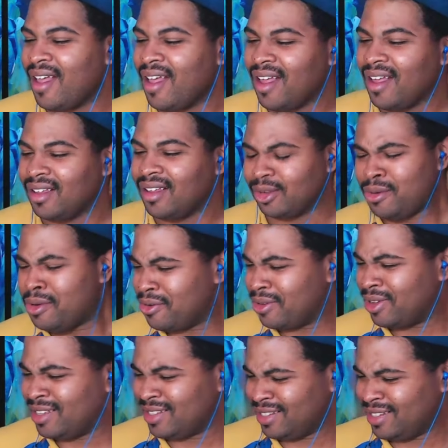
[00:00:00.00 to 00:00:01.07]
Ooh,
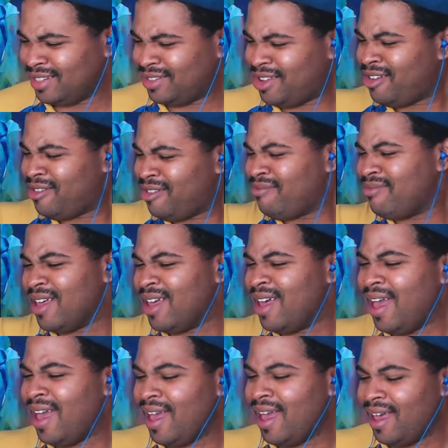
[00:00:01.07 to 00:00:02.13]

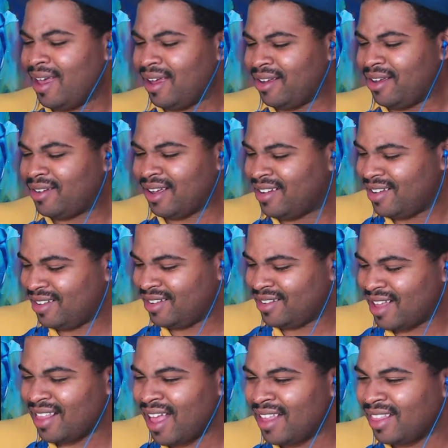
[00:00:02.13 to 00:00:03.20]
snowman. Hold
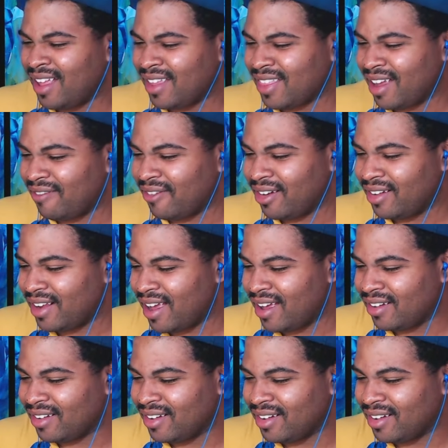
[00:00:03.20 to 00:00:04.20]
on. I like that rundown.